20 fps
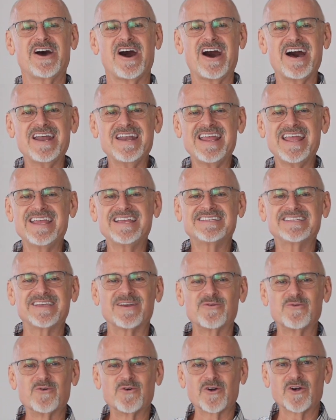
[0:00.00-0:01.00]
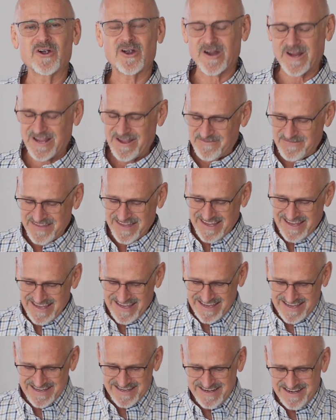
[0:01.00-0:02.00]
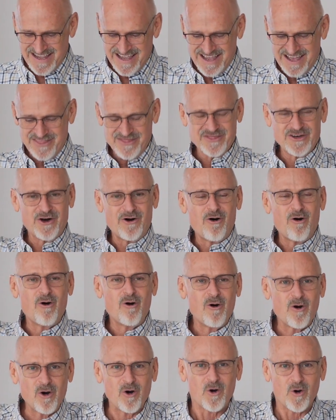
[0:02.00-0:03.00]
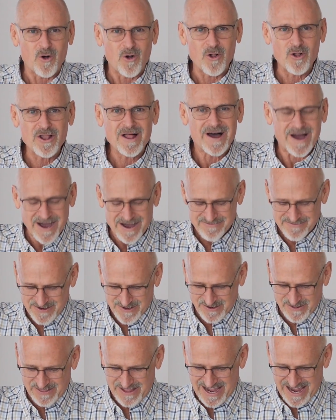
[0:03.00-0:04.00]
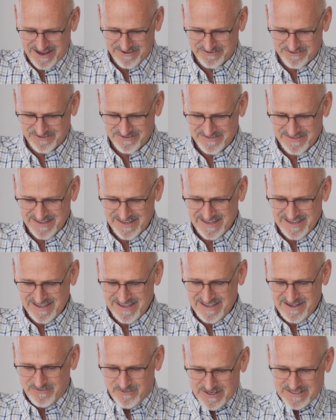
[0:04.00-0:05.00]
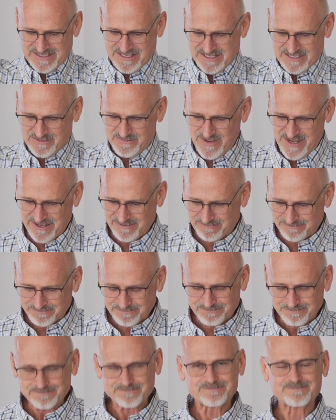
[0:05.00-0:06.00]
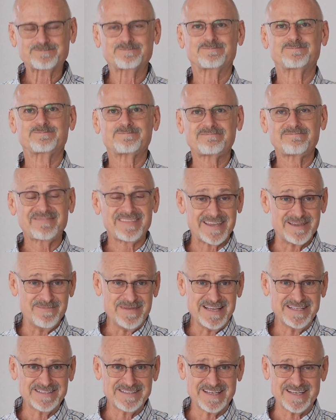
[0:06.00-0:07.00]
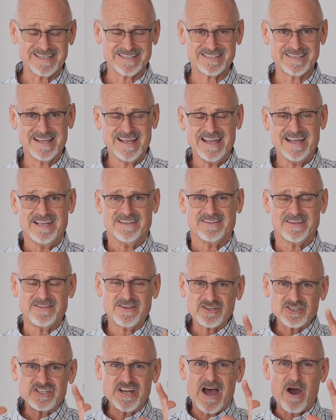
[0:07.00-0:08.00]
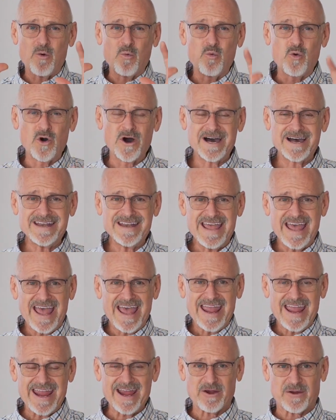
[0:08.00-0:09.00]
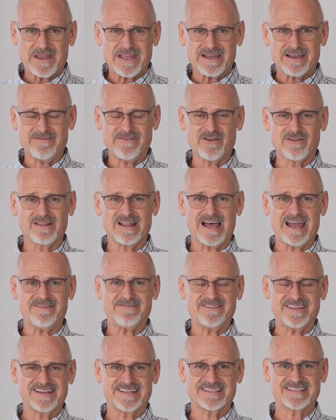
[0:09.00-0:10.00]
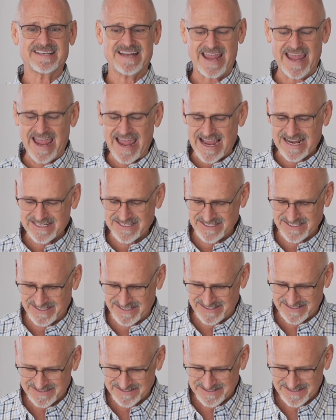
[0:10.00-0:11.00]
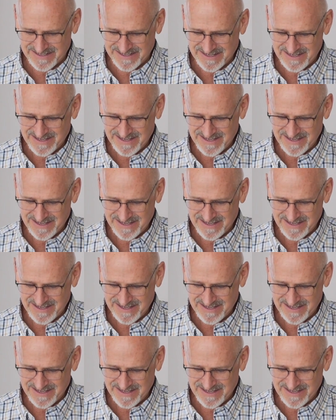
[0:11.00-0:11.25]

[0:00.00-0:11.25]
God is at work in the whole of your life. What's this mean? It means this, that there's not one area of your life that is an accident.